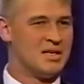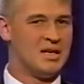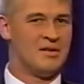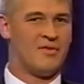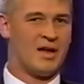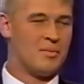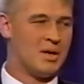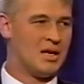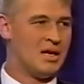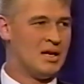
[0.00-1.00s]
C,
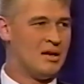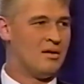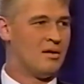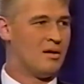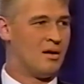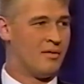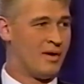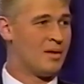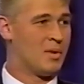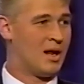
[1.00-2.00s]
vitamin E,
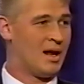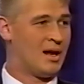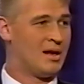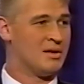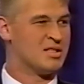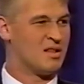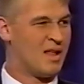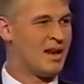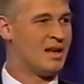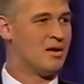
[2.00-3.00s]
vitamin A,
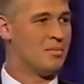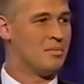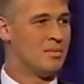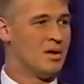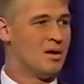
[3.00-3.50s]
selenium.